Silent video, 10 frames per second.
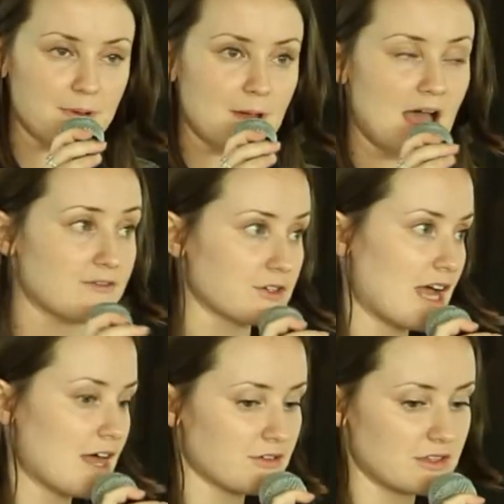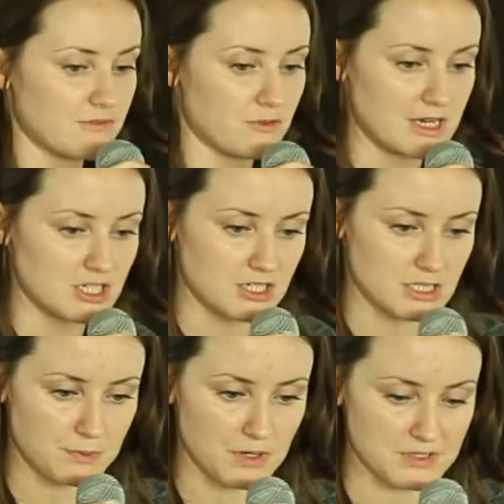after gathering the information is
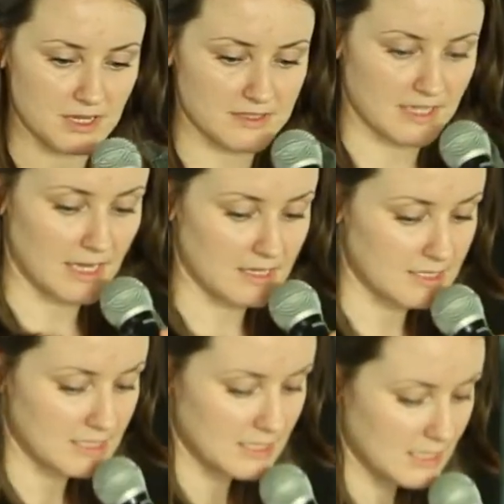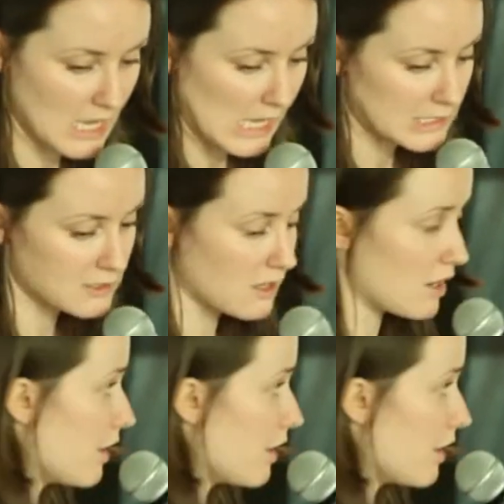processing it. So